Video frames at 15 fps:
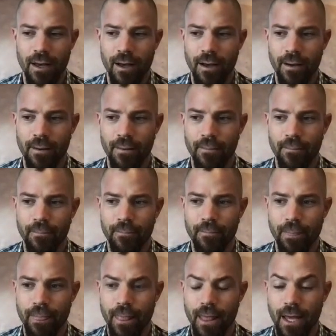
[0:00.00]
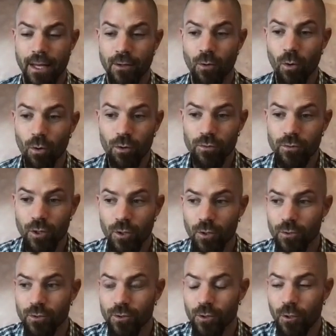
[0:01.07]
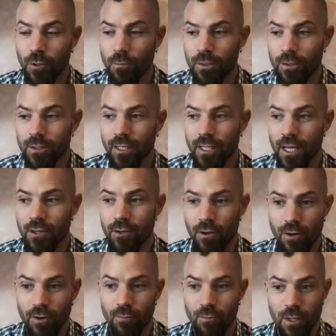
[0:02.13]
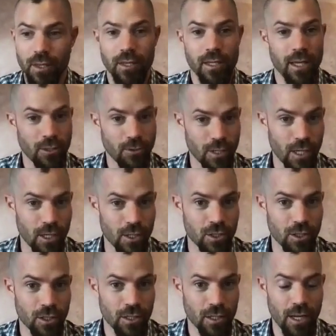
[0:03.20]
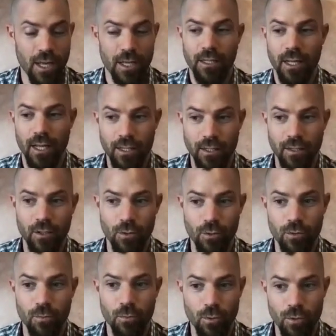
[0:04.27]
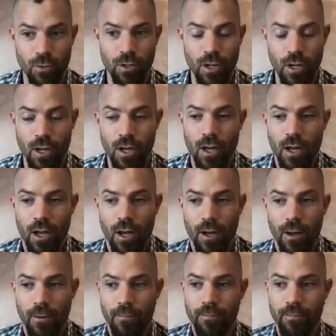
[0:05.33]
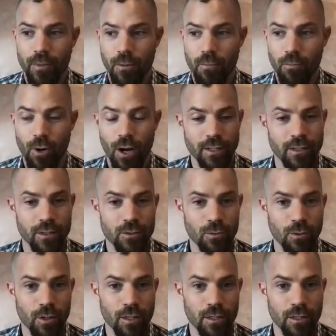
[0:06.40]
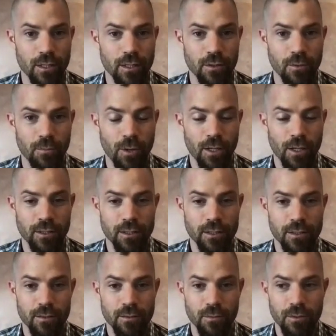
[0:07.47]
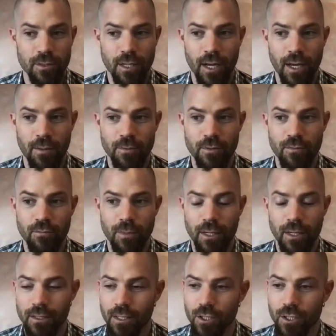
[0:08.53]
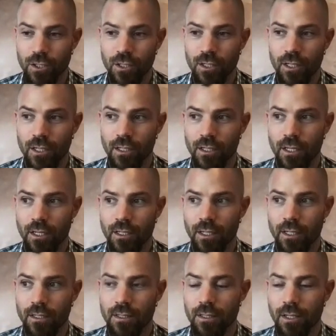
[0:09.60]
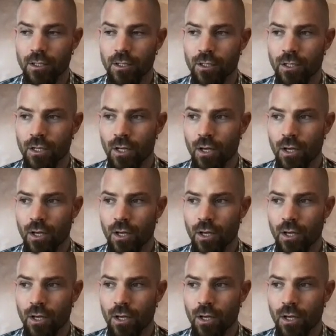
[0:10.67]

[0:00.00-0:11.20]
Um, and all of those, you know, put together with the education and then, you know, the more um, practice oriented, the practice times of meditation and, and, and such